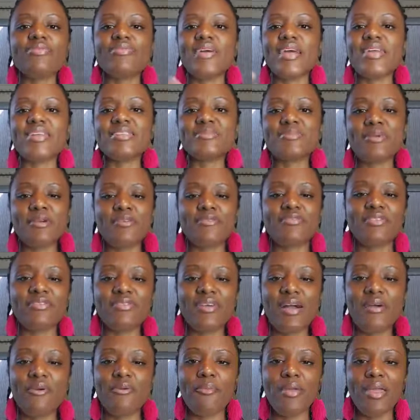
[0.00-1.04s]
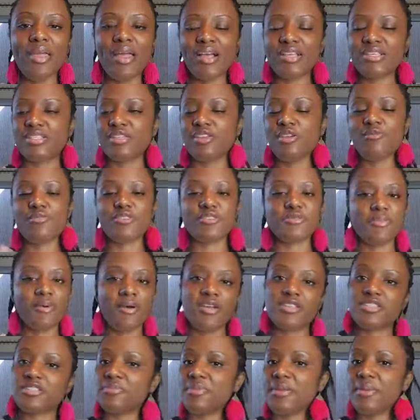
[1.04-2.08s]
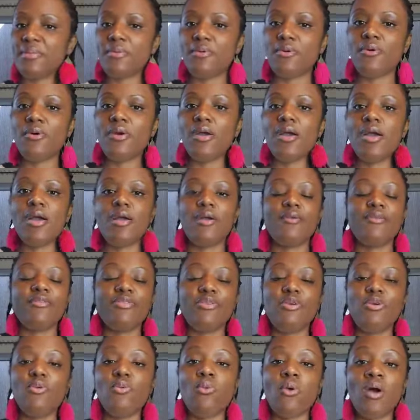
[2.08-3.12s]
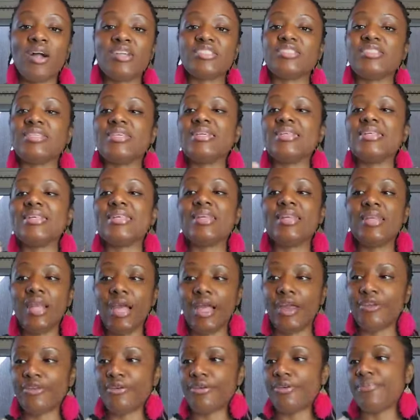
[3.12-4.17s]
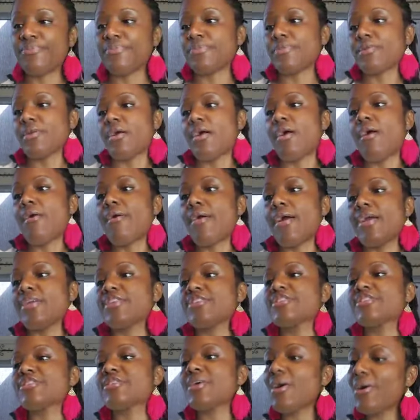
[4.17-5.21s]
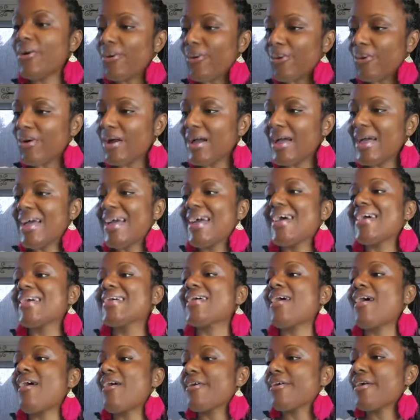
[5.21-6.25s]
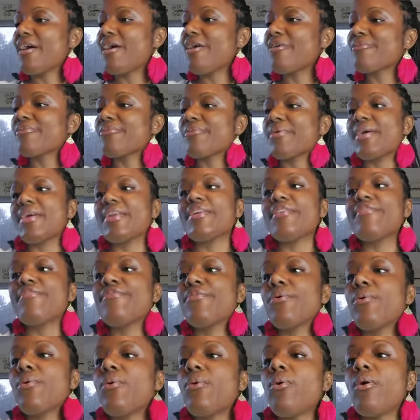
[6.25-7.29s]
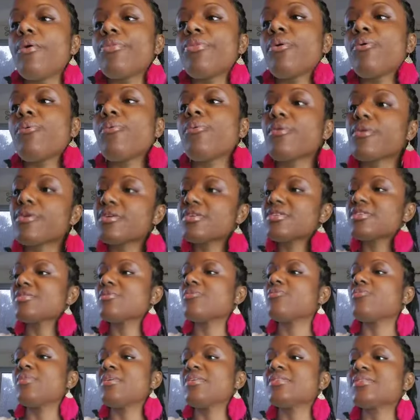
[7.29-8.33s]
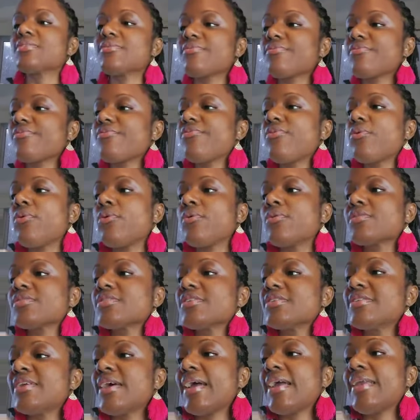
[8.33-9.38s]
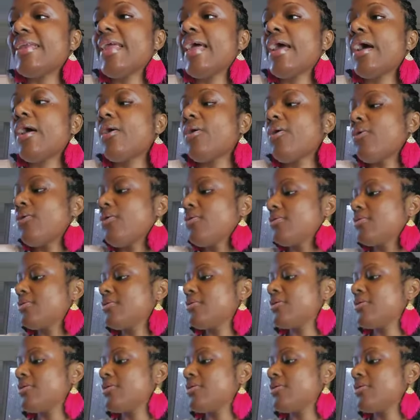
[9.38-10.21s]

That is perfect fine with me. I still respond to people who watch it later. All right, so are y'all ready for the words of wisdom for today? Now,